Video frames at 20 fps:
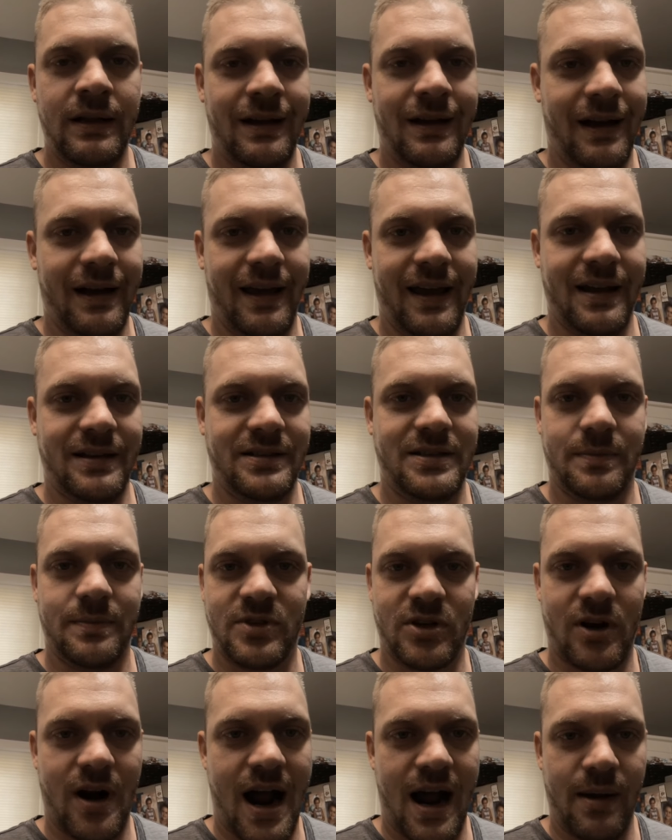Again,
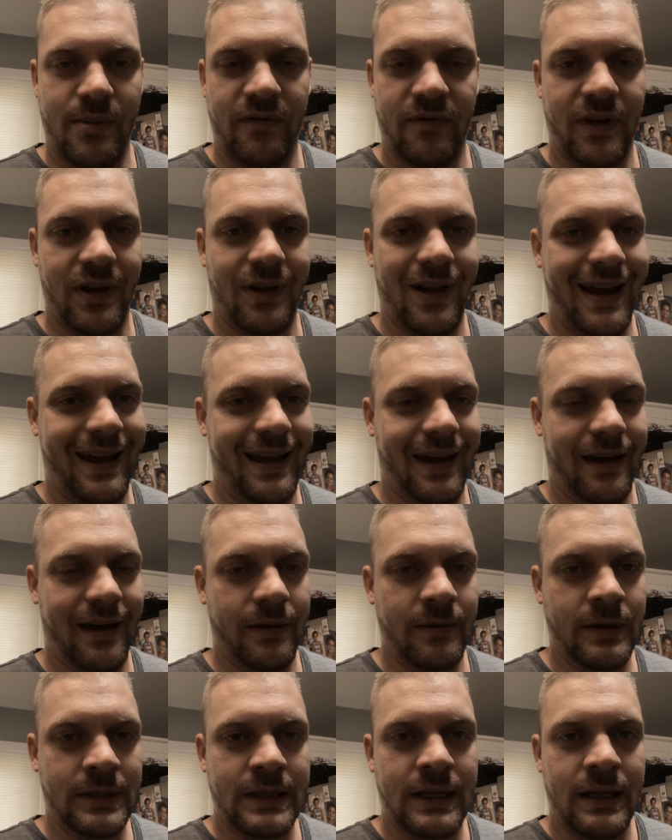subscribe if you like
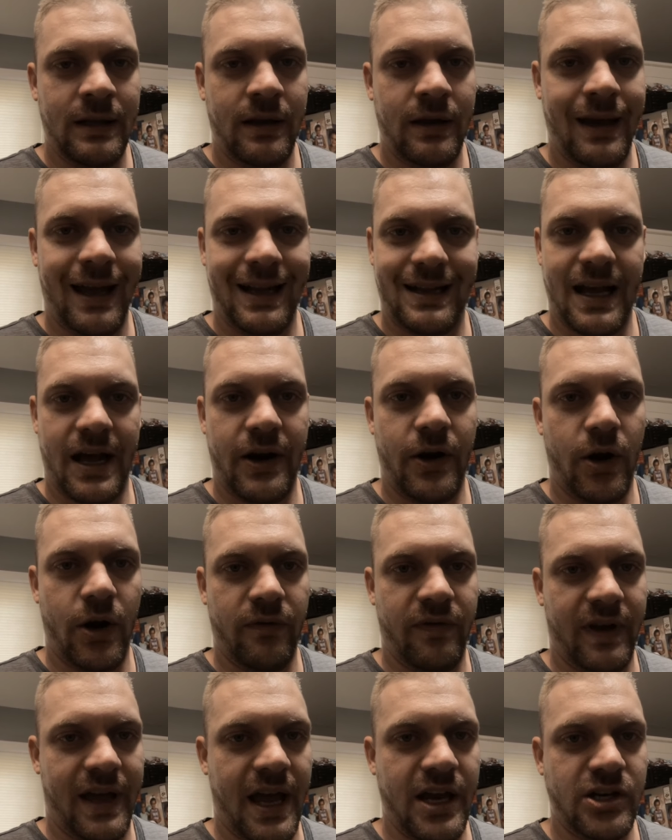it, hit that
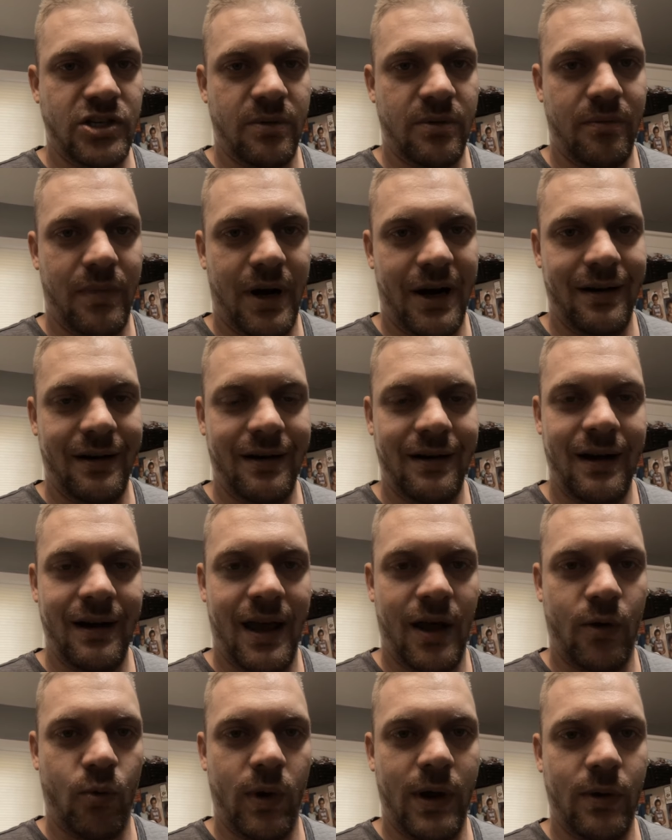notification button,
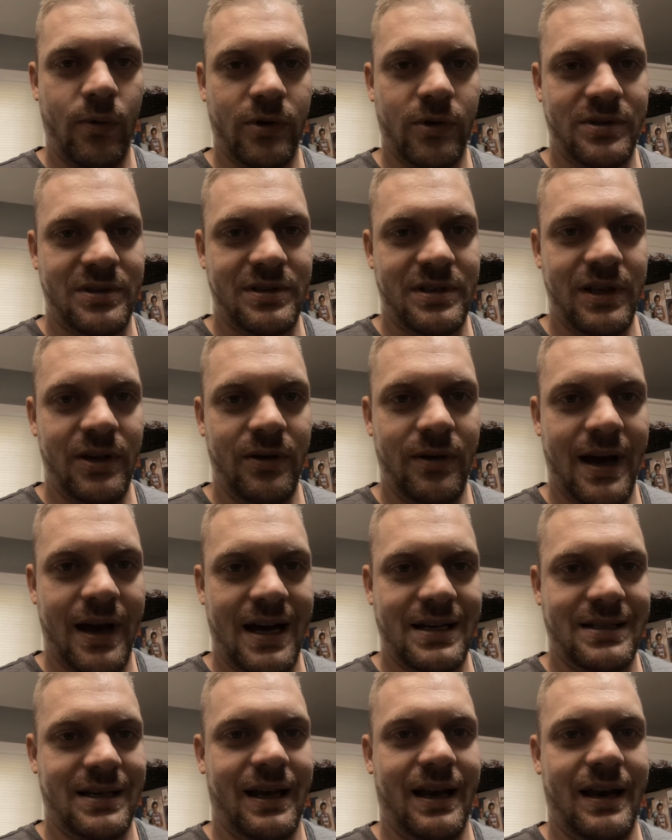and we will see you
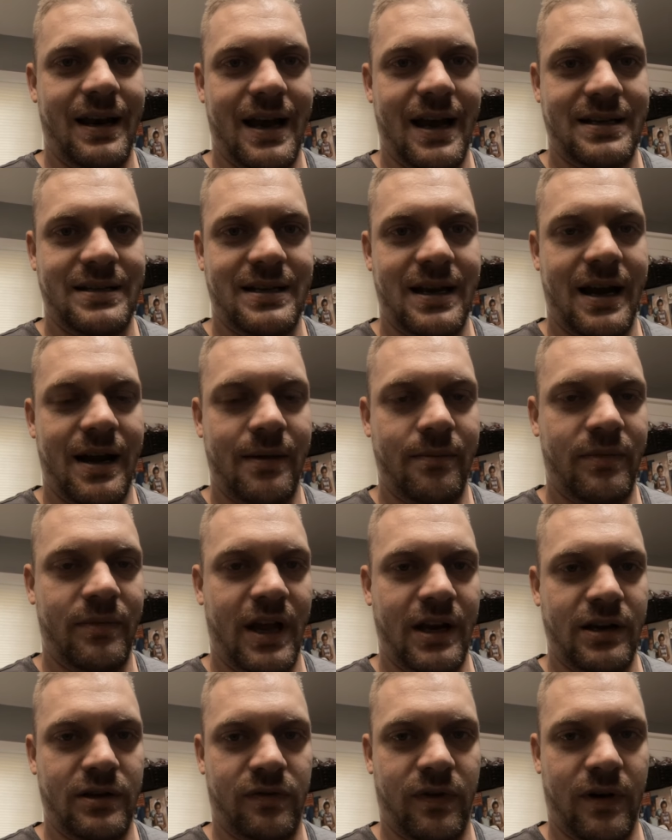guys again next time.
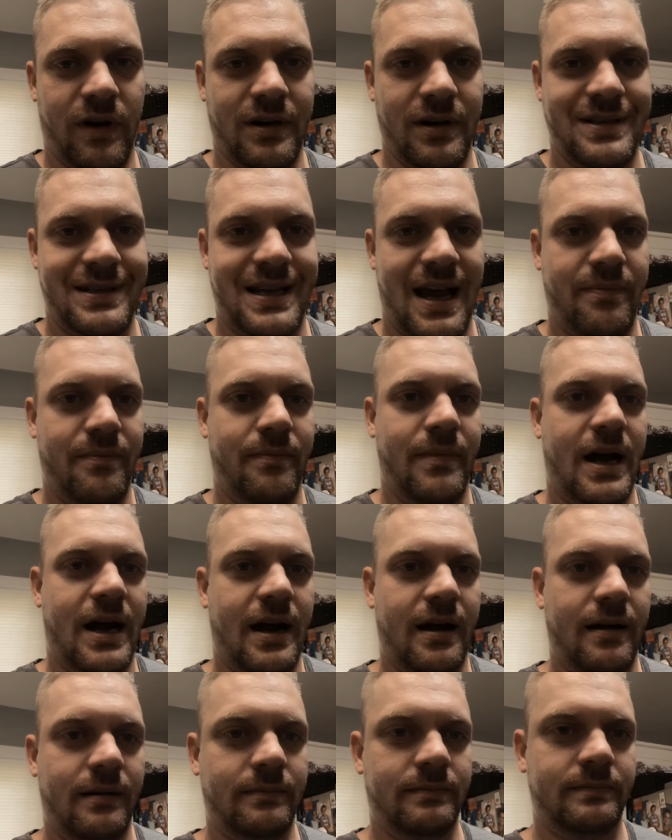Thanks for stopping by.